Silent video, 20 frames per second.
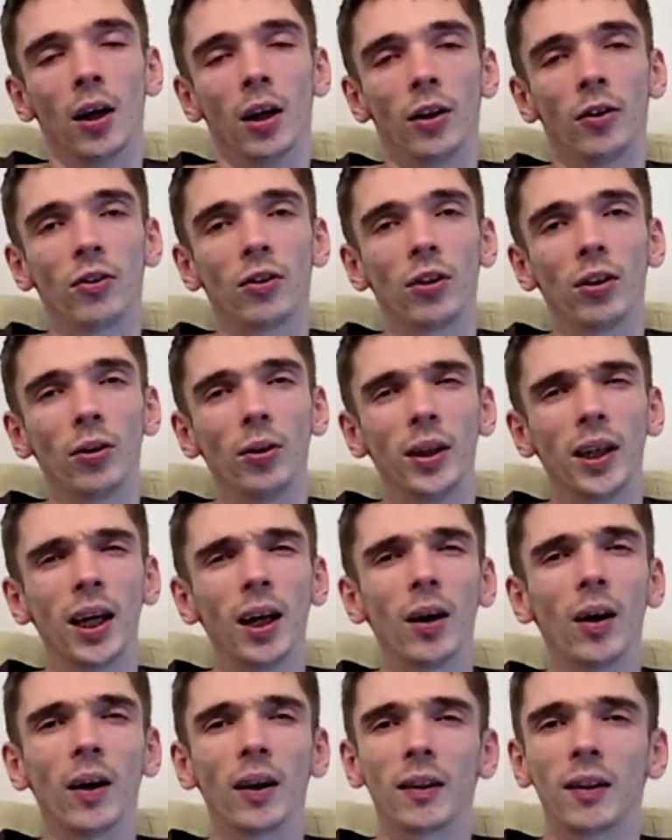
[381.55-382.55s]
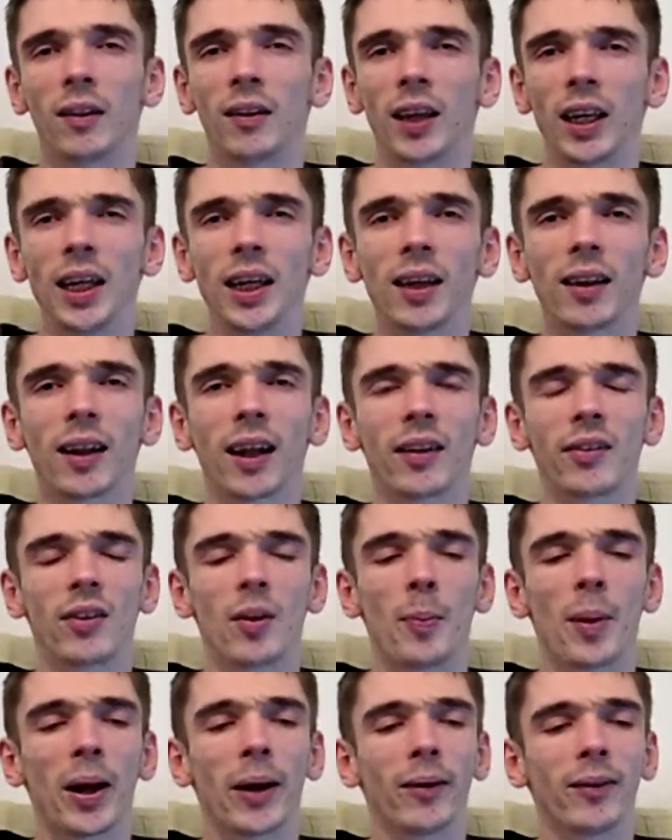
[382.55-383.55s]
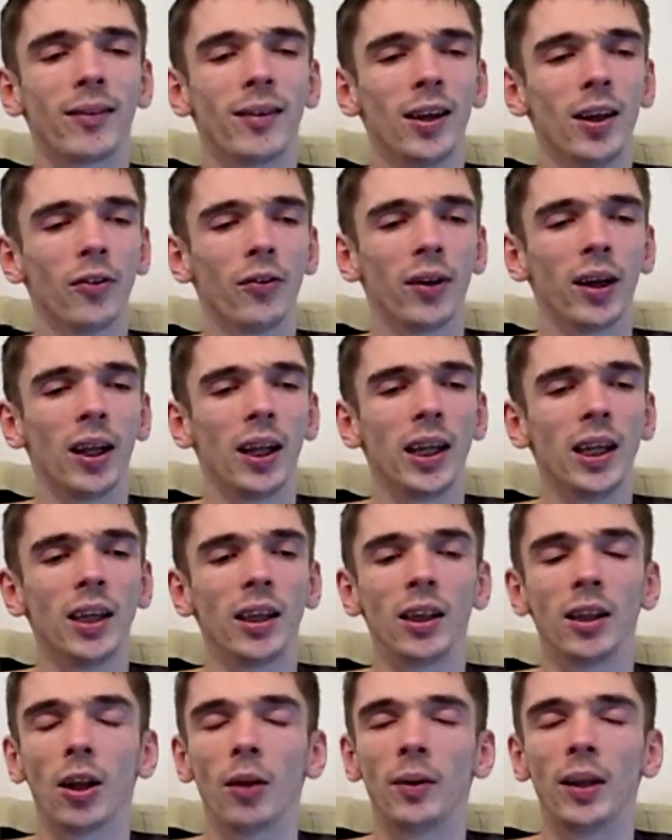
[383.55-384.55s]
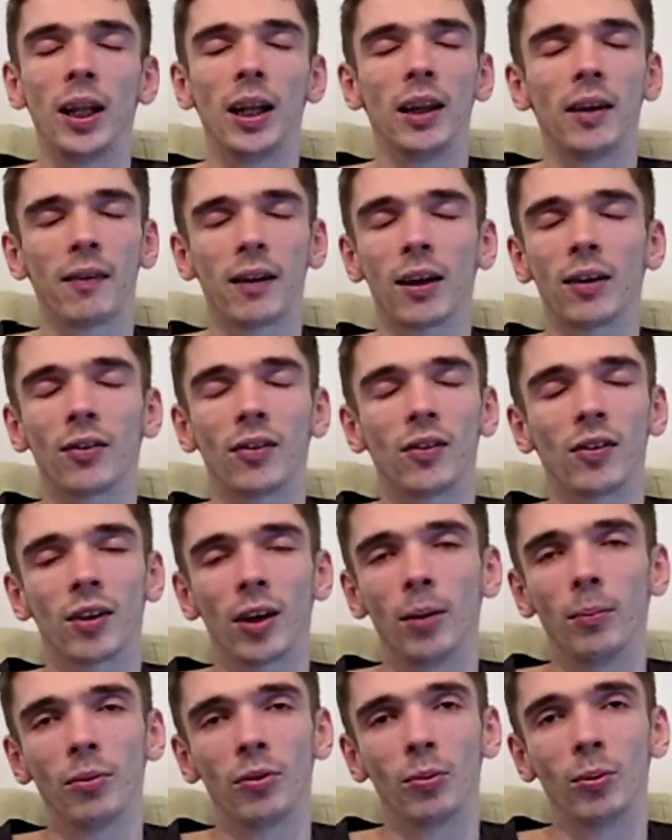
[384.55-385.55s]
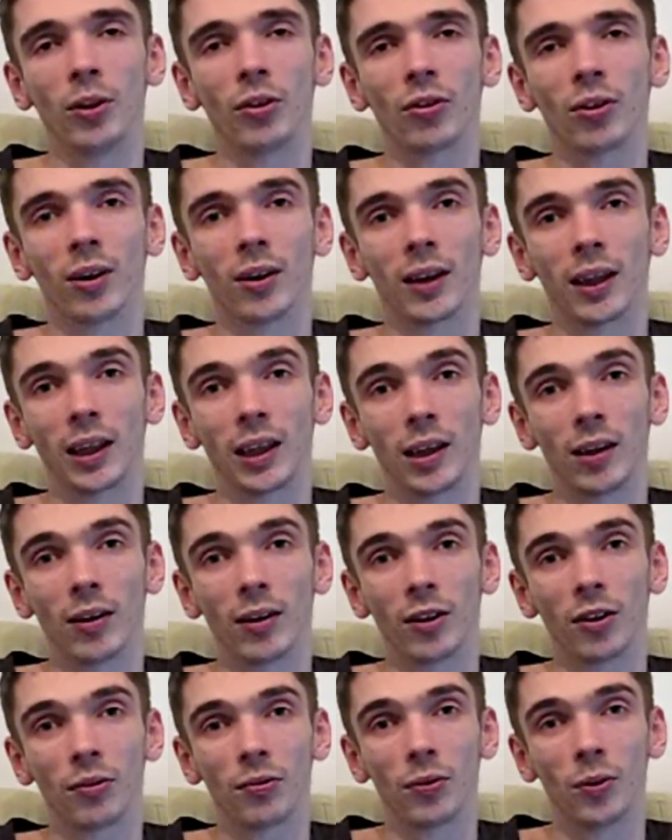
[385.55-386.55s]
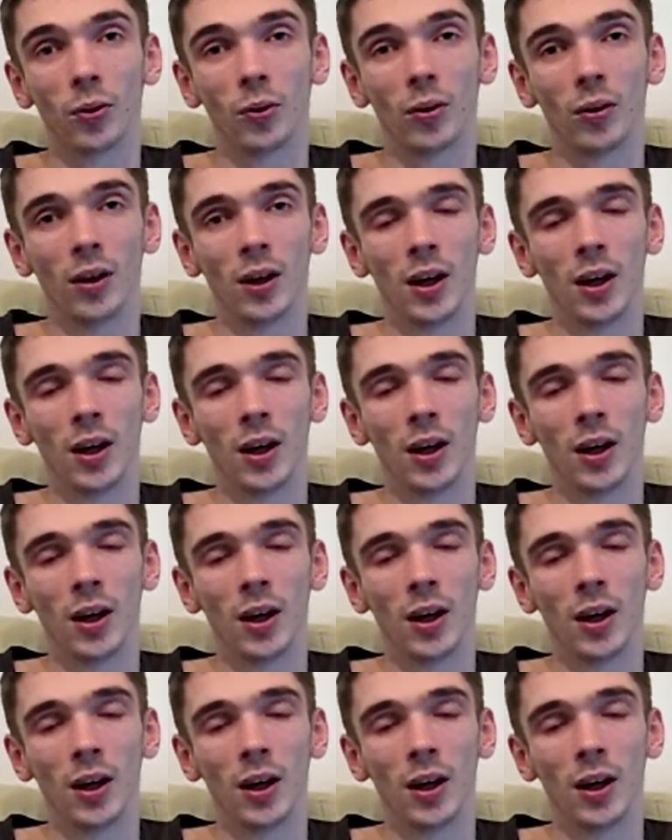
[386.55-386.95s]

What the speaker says: So yeah, I think that's about it really. You know, nearly 1,000 subs, which I thank you guys for.